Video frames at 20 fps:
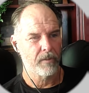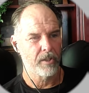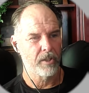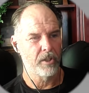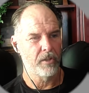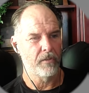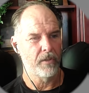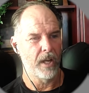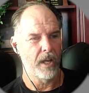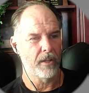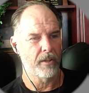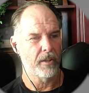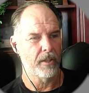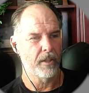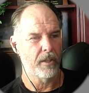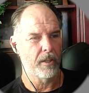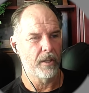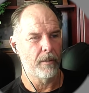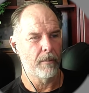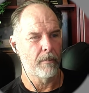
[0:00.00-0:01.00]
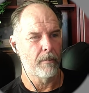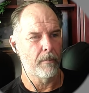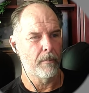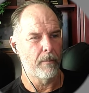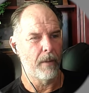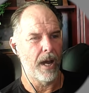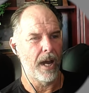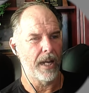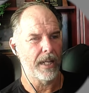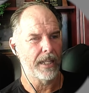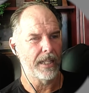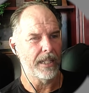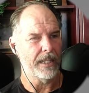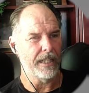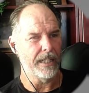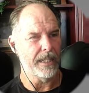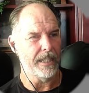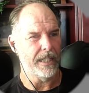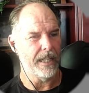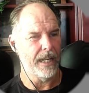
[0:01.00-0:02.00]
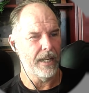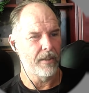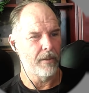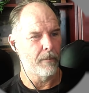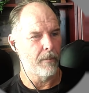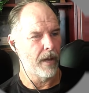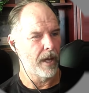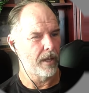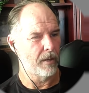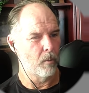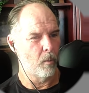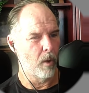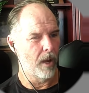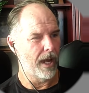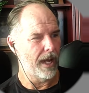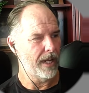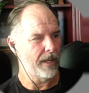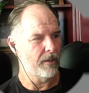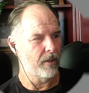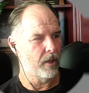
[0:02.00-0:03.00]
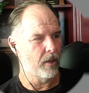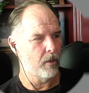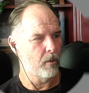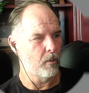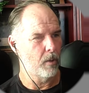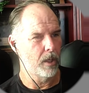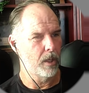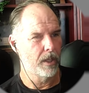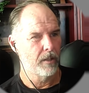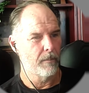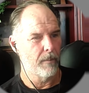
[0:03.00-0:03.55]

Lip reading: So you've got the Mach-E and the Model Y, though.